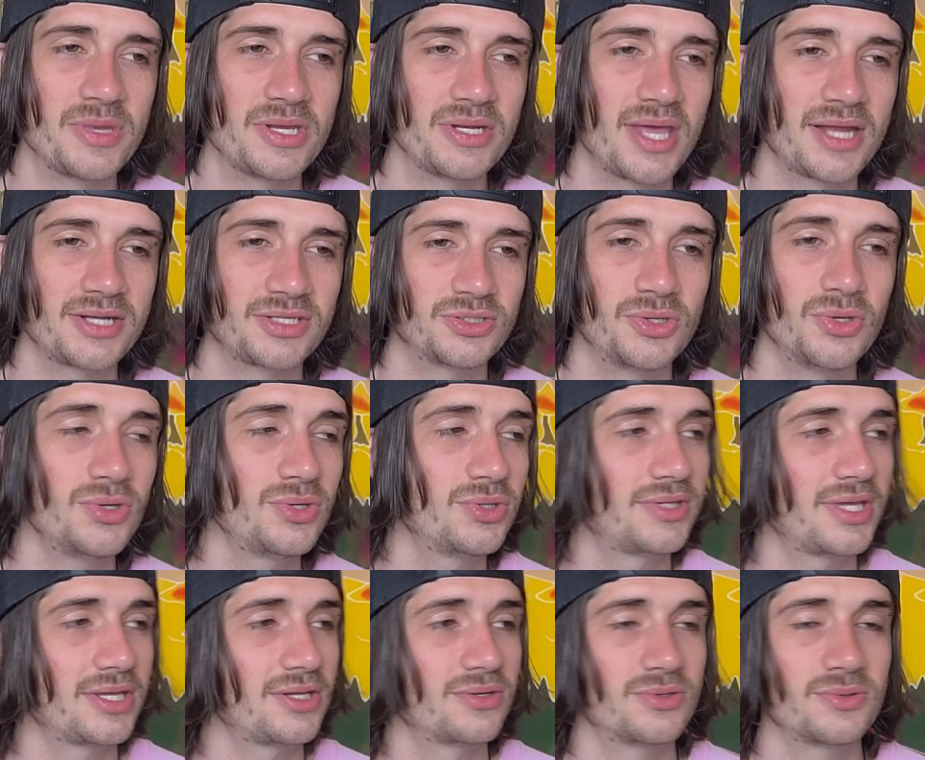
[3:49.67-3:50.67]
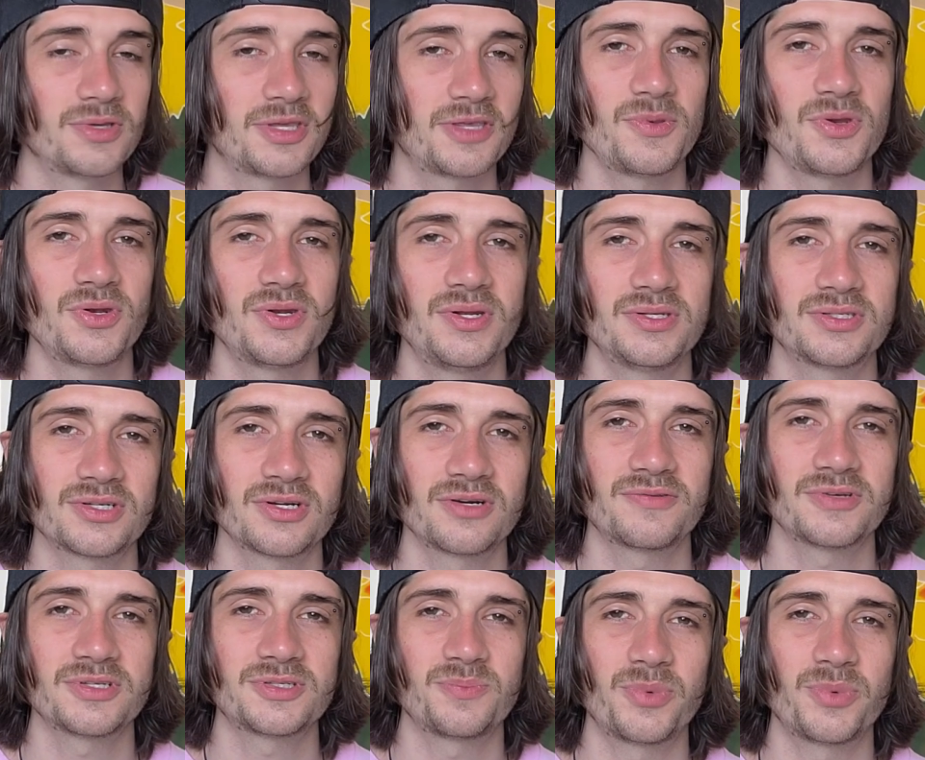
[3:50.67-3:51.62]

mean, that's good that you're doing community service,